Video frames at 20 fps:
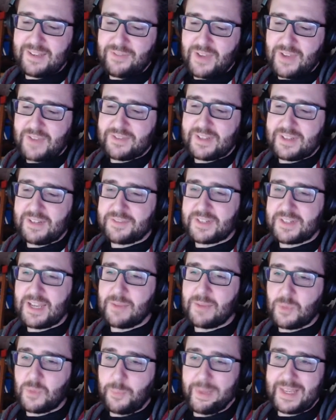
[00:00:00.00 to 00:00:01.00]
have enough
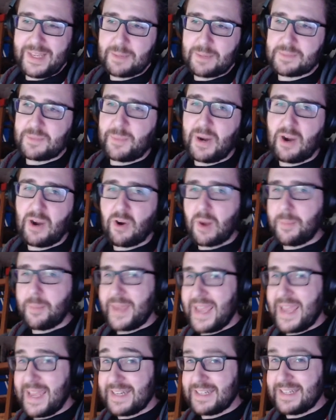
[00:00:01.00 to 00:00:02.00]
time to pick up the power up
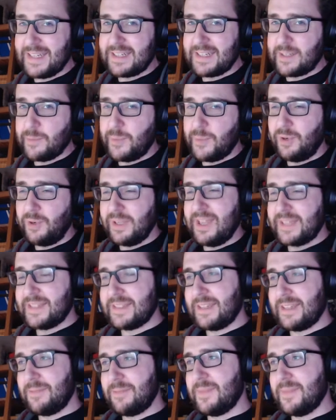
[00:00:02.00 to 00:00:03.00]
and hit the ball at the
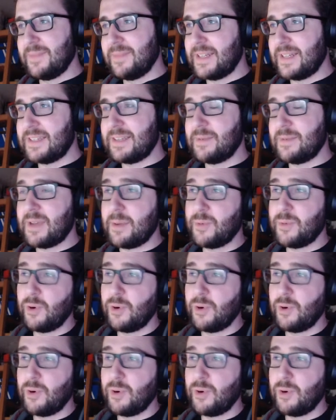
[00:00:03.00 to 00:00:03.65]
same time,